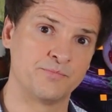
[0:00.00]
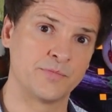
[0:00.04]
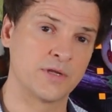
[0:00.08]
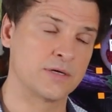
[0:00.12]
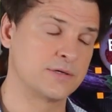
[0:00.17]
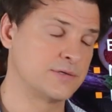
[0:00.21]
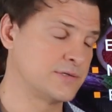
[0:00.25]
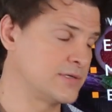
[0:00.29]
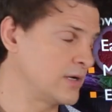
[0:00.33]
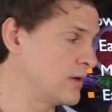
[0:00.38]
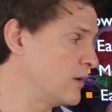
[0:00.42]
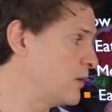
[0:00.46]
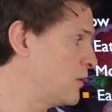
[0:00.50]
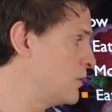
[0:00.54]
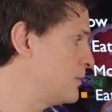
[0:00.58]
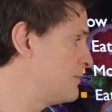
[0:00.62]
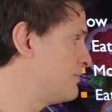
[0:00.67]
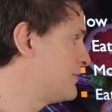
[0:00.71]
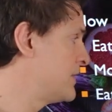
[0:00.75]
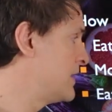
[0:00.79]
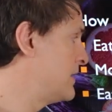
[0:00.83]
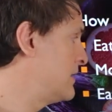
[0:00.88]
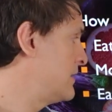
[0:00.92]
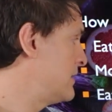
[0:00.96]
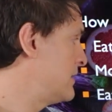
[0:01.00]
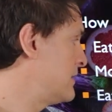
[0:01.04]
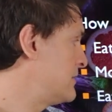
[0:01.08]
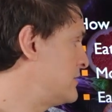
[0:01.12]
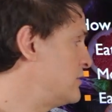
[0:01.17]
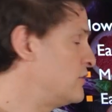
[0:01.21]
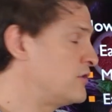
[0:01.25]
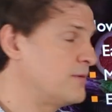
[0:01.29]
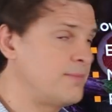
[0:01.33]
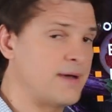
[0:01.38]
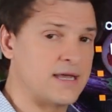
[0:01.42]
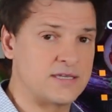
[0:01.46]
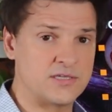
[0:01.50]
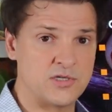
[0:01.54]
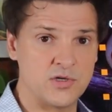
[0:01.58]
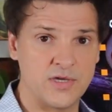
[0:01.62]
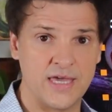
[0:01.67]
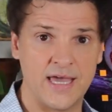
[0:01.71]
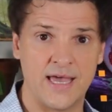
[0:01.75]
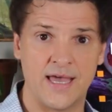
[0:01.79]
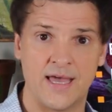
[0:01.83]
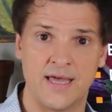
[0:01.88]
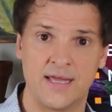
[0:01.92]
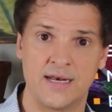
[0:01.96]
So do the best you
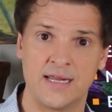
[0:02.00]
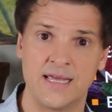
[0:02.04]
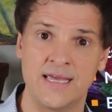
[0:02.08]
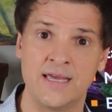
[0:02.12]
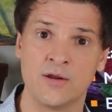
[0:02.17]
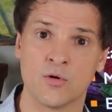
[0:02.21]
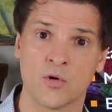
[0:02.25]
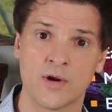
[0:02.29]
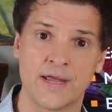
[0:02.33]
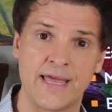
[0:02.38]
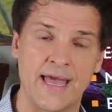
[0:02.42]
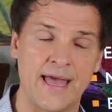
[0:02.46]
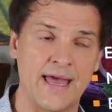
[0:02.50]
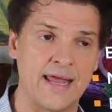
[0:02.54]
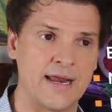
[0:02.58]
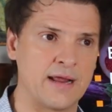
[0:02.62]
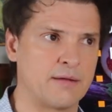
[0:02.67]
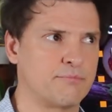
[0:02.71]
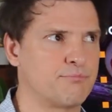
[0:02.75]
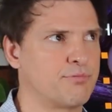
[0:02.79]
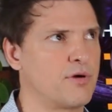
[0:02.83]
can, eat organic.